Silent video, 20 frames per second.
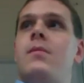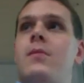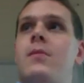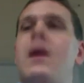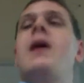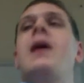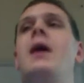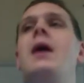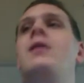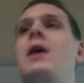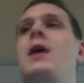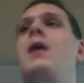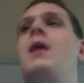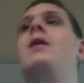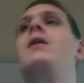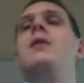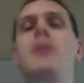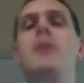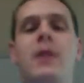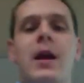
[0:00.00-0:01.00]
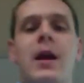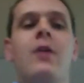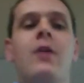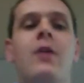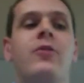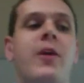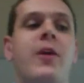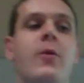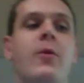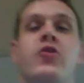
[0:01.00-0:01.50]
Yeah, yeah, yeah,
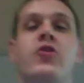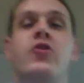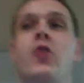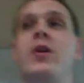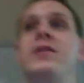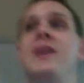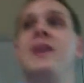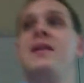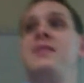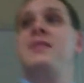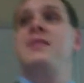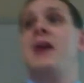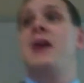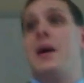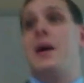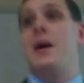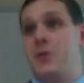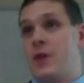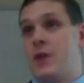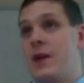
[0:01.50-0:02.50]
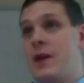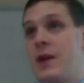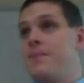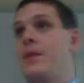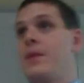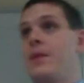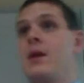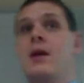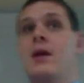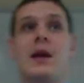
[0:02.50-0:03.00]
yeah. So they were joint tenants in common, right?
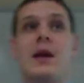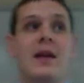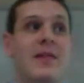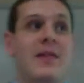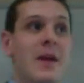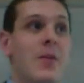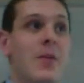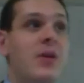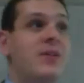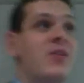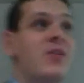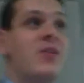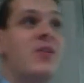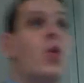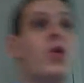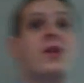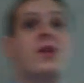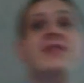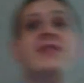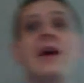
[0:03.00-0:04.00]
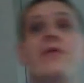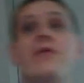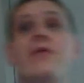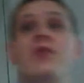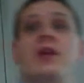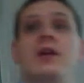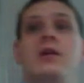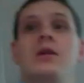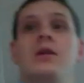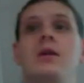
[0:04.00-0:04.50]
And then we said the court
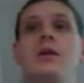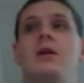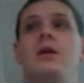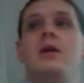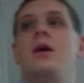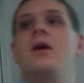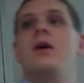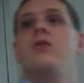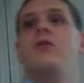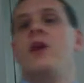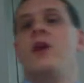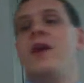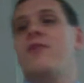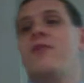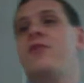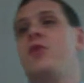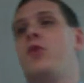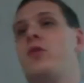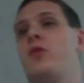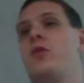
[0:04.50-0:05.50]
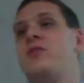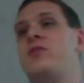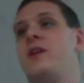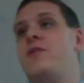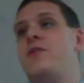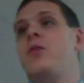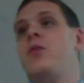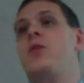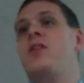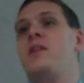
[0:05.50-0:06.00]
severed it. So after the court
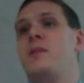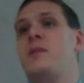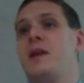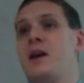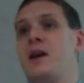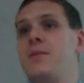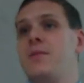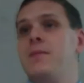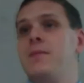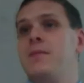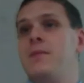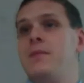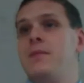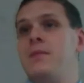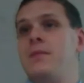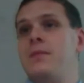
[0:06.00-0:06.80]
severed it, what did they become?